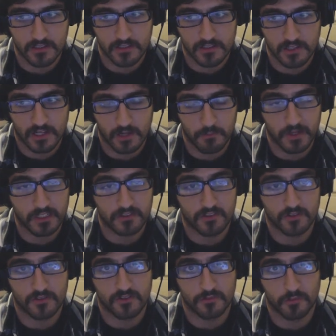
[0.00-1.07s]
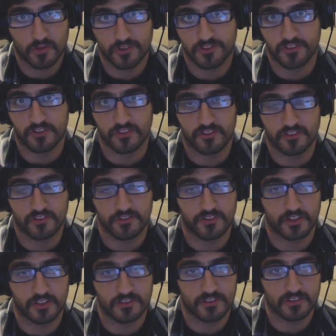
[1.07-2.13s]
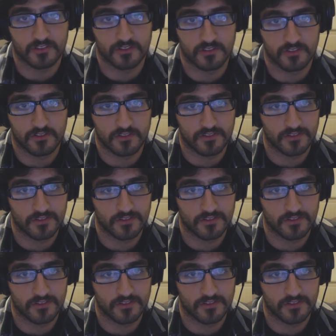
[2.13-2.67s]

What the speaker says: I might do some more serious discussions